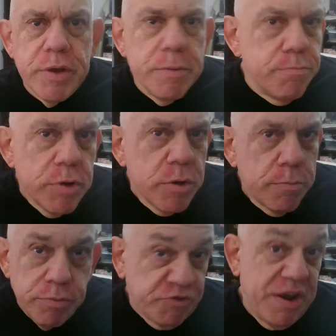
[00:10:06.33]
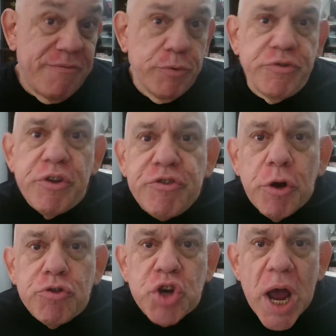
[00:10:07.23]
in San Francisco
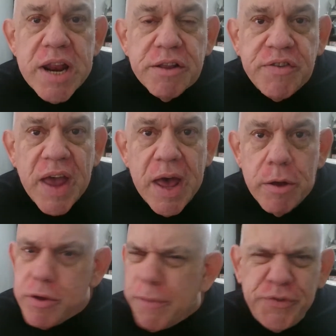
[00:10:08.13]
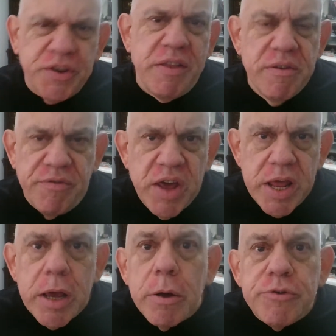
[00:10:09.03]
Chinatown. You've seen the
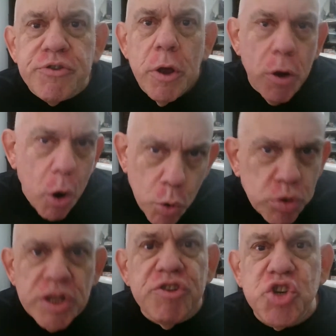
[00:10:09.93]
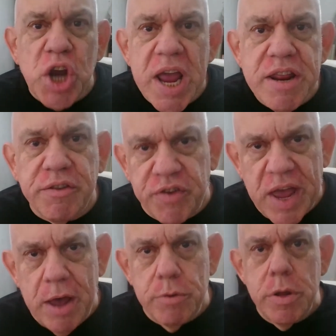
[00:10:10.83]
videos, Oakland
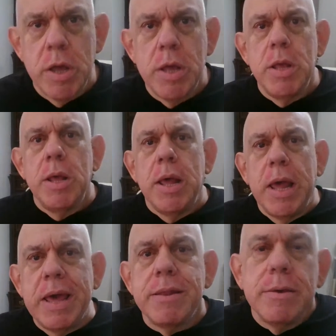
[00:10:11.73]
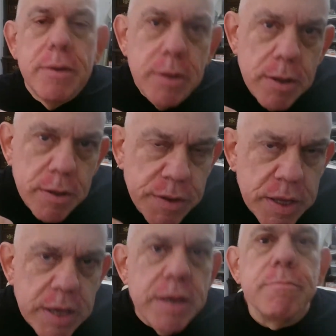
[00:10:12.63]
Chinatown, and
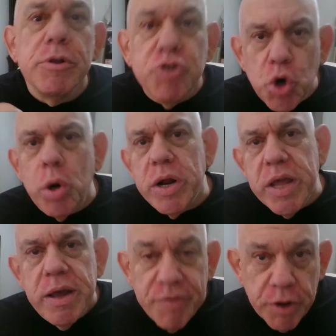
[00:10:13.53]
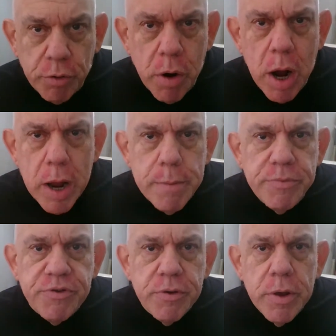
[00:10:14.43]
the majority of the
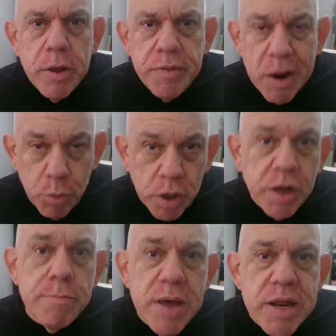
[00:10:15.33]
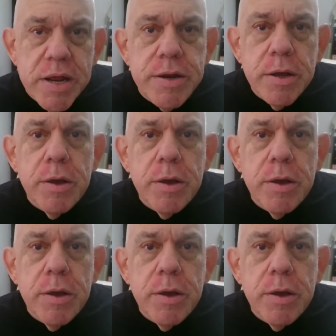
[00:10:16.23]
crimes that were committed